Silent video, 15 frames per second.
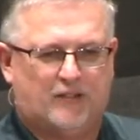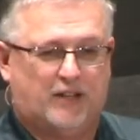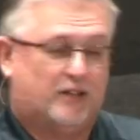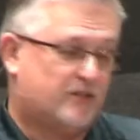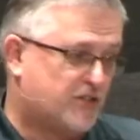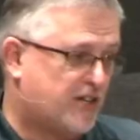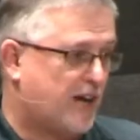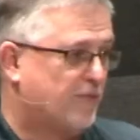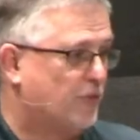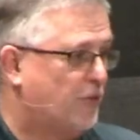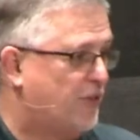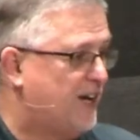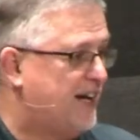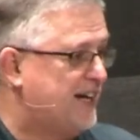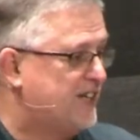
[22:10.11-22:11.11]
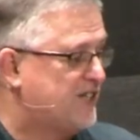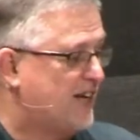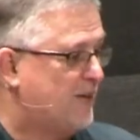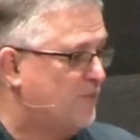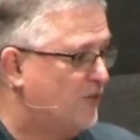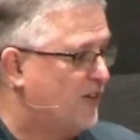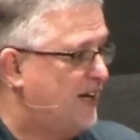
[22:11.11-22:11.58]
Well, several
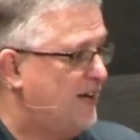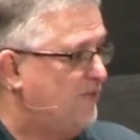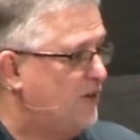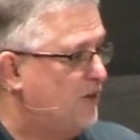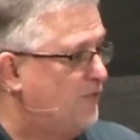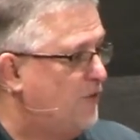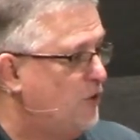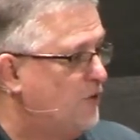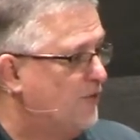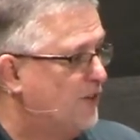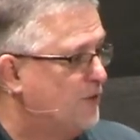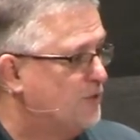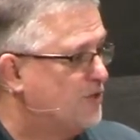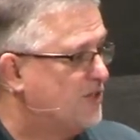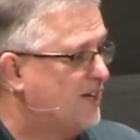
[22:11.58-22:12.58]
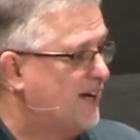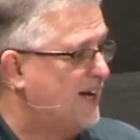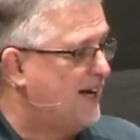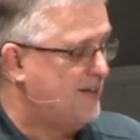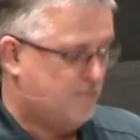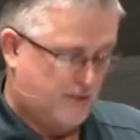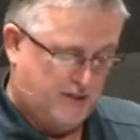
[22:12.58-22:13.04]
things, and I'm going to give you a few of those
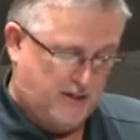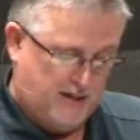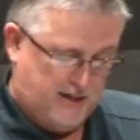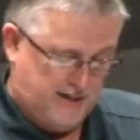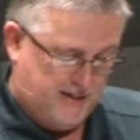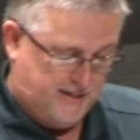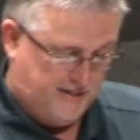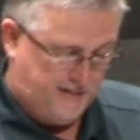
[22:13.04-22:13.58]
tonight, but